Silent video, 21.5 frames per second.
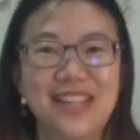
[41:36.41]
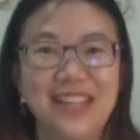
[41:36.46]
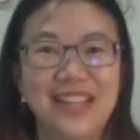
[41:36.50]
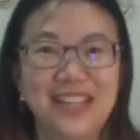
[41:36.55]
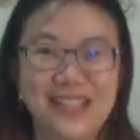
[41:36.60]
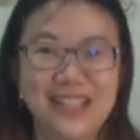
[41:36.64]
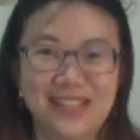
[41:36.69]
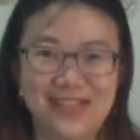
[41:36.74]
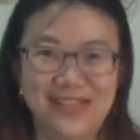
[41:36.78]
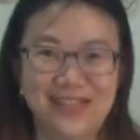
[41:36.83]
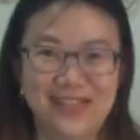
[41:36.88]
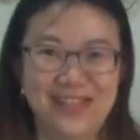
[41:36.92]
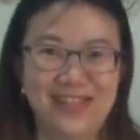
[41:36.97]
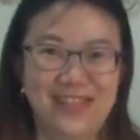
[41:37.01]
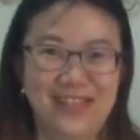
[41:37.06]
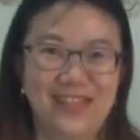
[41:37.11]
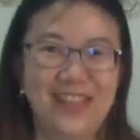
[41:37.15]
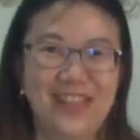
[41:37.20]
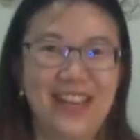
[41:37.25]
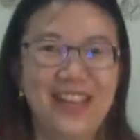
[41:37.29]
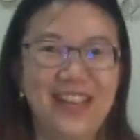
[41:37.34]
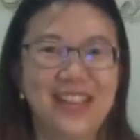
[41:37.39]
That's
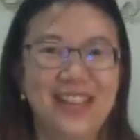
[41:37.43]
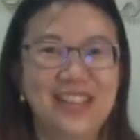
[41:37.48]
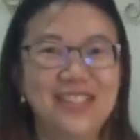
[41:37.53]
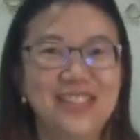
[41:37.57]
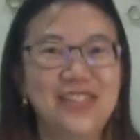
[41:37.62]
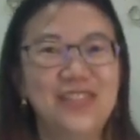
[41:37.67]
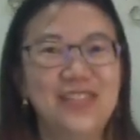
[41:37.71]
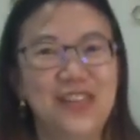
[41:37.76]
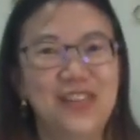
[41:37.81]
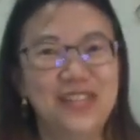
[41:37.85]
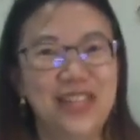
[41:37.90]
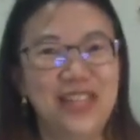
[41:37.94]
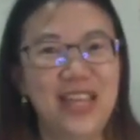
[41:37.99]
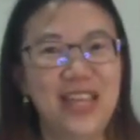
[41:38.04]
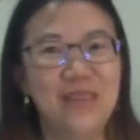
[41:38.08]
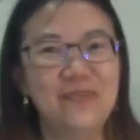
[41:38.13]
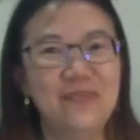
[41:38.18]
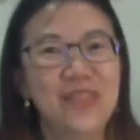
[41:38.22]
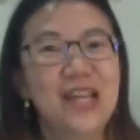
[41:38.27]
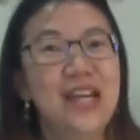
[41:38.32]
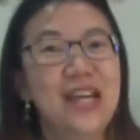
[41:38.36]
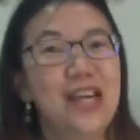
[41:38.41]
correct. So your
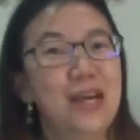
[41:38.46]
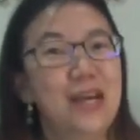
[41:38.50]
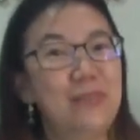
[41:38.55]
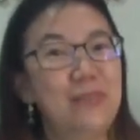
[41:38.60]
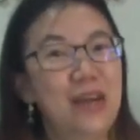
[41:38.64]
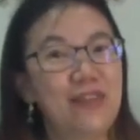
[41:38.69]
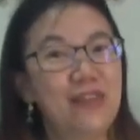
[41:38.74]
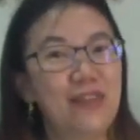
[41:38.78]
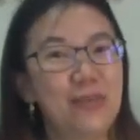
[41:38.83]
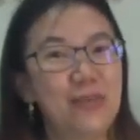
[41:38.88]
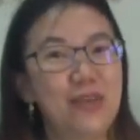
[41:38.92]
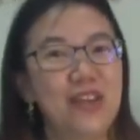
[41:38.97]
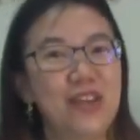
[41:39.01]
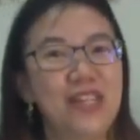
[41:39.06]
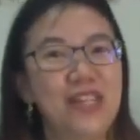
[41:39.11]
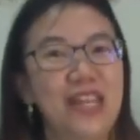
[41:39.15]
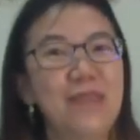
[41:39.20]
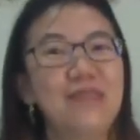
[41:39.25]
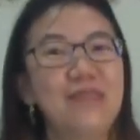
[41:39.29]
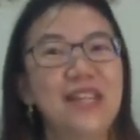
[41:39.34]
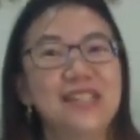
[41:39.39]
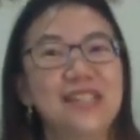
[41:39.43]
name, apart from your
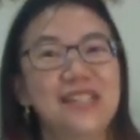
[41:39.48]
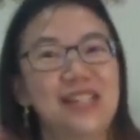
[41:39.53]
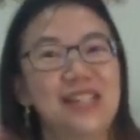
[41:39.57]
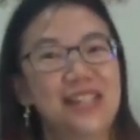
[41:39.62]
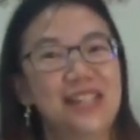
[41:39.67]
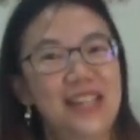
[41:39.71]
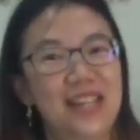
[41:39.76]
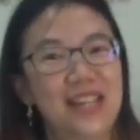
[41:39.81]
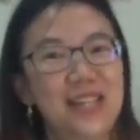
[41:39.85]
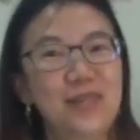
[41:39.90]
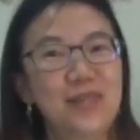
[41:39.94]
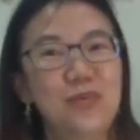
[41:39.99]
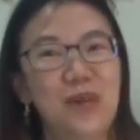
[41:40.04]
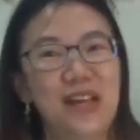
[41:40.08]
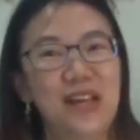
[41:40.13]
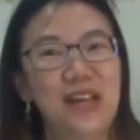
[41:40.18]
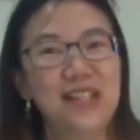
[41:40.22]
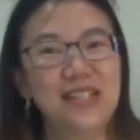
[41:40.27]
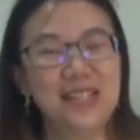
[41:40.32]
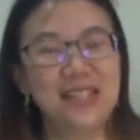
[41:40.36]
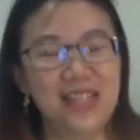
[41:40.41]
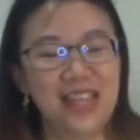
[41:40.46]
name, there's another
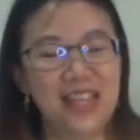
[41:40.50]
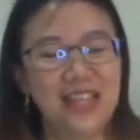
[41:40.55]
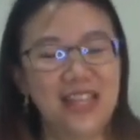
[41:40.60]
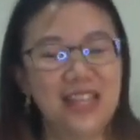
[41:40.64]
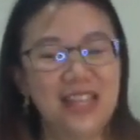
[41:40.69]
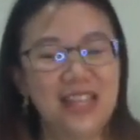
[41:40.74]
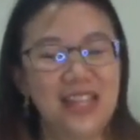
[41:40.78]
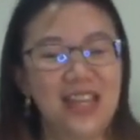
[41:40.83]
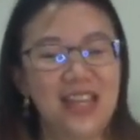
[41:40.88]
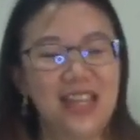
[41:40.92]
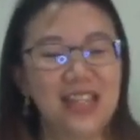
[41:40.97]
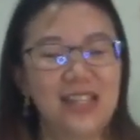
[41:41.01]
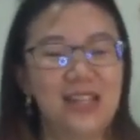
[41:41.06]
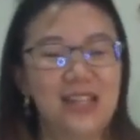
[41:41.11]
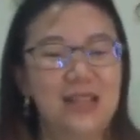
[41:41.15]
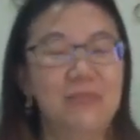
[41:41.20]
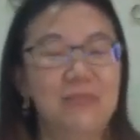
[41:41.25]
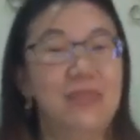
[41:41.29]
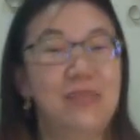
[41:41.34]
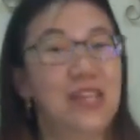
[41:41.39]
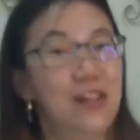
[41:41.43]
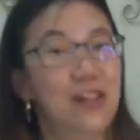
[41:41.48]
one thing that
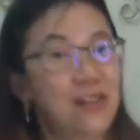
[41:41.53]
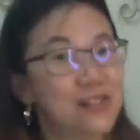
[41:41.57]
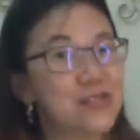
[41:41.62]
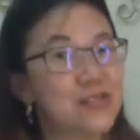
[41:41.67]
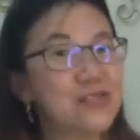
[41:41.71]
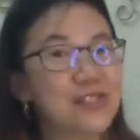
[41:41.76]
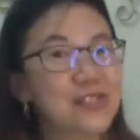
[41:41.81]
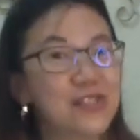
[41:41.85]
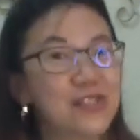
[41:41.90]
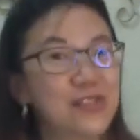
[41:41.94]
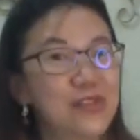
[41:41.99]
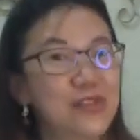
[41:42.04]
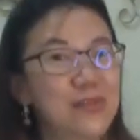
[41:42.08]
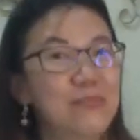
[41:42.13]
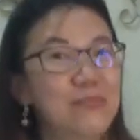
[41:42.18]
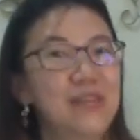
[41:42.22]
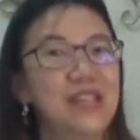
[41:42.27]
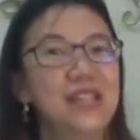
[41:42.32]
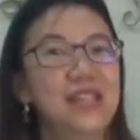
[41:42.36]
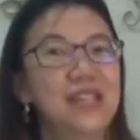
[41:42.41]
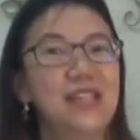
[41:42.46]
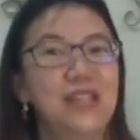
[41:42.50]
belongs to you,
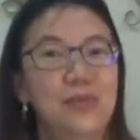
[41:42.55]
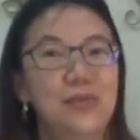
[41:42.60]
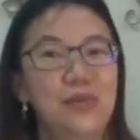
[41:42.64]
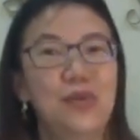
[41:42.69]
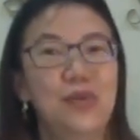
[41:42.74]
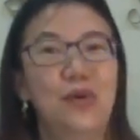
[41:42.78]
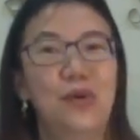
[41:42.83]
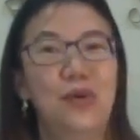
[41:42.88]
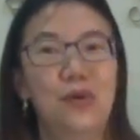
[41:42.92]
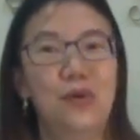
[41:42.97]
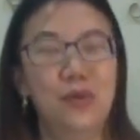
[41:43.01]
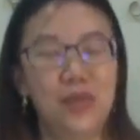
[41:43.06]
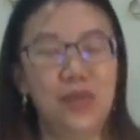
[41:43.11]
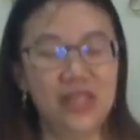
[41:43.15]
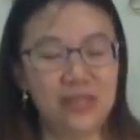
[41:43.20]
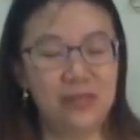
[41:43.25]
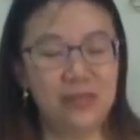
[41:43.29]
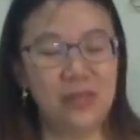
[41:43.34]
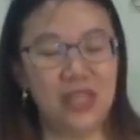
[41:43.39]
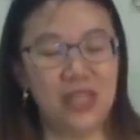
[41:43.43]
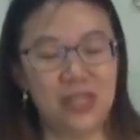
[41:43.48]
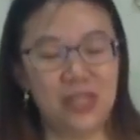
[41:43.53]
but it will always
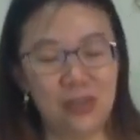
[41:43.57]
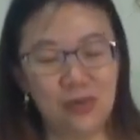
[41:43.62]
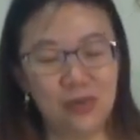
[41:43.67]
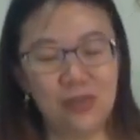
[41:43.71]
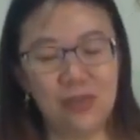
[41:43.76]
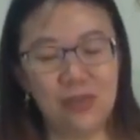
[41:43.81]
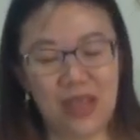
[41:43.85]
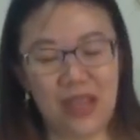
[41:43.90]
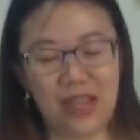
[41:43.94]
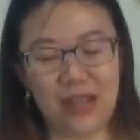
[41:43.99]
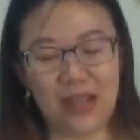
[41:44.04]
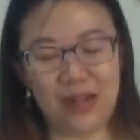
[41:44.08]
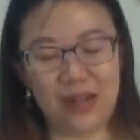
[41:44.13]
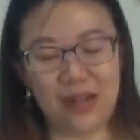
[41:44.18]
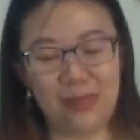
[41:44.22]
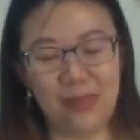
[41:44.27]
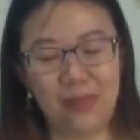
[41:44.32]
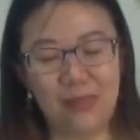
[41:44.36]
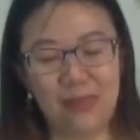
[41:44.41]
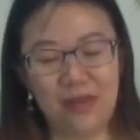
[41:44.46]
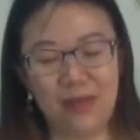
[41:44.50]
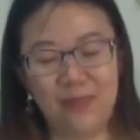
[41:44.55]
be used by other
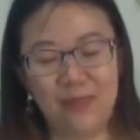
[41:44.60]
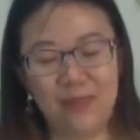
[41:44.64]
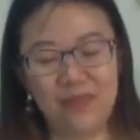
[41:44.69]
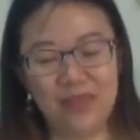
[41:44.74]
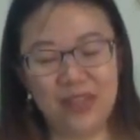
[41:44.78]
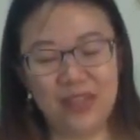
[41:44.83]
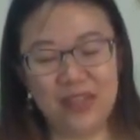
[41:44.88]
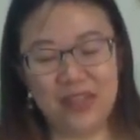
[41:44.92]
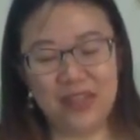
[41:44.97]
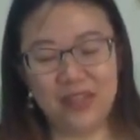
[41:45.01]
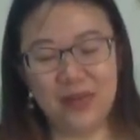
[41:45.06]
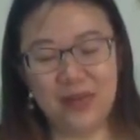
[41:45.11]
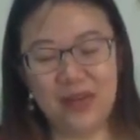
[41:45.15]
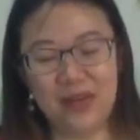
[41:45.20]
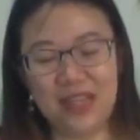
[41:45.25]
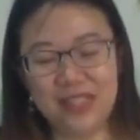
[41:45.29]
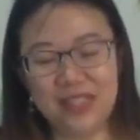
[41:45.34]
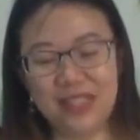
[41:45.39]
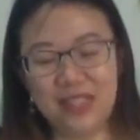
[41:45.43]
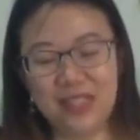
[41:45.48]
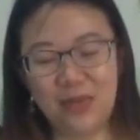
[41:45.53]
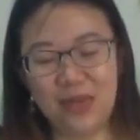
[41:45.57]
people. So
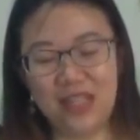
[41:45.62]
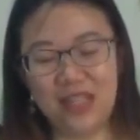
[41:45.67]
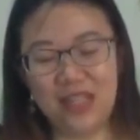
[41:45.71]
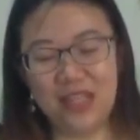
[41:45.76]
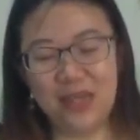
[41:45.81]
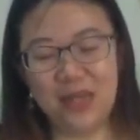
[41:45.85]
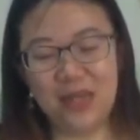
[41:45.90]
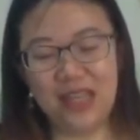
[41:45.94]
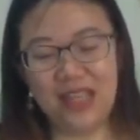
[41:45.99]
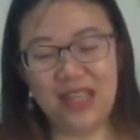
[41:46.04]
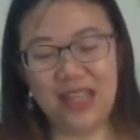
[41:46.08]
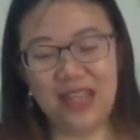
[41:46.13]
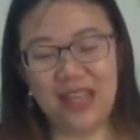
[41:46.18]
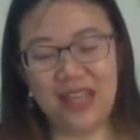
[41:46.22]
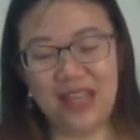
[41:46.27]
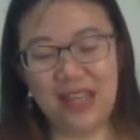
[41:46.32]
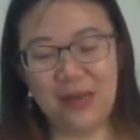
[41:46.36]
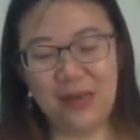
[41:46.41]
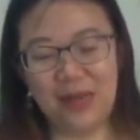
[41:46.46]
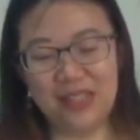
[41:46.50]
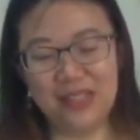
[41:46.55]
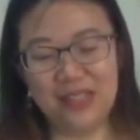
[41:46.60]
let's see whether you can get
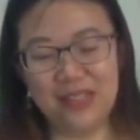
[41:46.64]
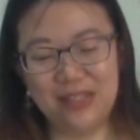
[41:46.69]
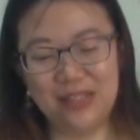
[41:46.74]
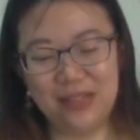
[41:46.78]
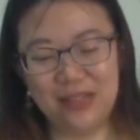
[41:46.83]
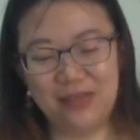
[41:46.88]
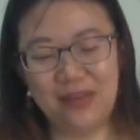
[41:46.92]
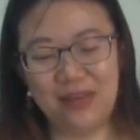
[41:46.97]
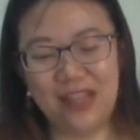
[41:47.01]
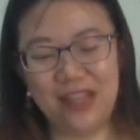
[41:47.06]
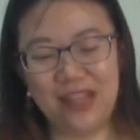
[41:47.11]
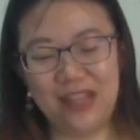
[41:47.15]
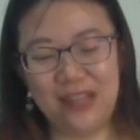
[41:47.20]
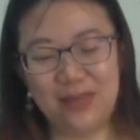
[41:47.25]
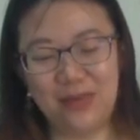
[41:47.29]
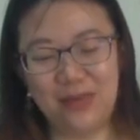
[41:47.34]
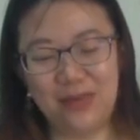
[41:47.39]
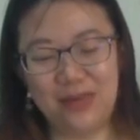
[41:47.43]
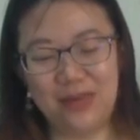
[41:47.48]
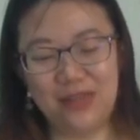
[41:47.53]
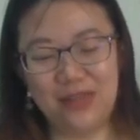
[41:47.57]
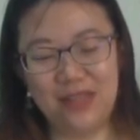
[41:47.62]
that one right as
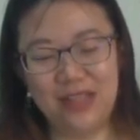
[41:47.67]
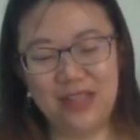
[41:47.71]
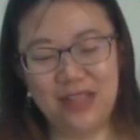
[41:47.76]
well.